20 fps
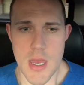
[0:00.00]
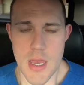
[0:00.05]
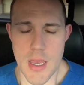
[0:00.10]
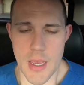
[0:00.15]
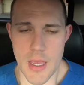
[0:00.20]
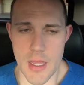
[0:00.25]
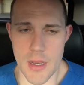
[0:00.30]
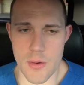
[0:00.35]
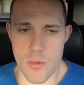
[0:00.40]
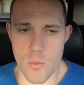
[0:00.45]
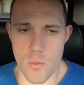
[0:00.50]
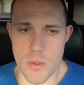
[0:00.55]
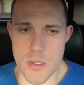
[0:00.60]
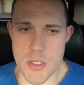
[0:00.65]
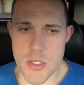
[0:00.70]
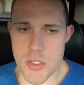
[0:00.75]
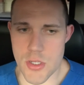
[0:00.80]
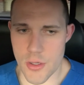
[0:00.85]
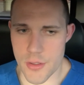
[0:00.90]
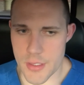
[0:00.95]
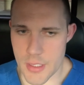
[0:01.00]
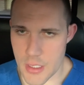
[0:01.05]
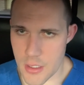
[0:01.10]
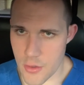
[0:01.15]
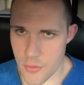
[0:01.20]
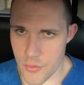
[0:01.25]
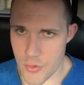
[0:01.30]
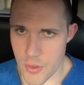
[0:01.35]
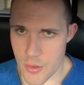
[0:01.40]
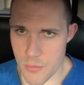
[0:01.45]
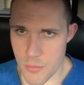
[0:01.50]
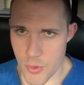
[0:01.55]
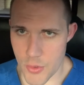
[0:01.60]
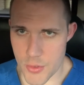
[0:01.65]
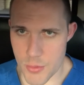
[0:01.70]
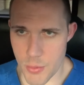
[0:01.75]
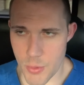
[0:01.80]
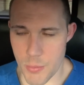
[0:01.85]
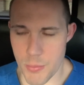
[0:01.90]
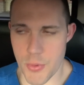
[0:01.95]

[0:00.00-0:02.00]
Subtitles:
And when you start to interview at multiple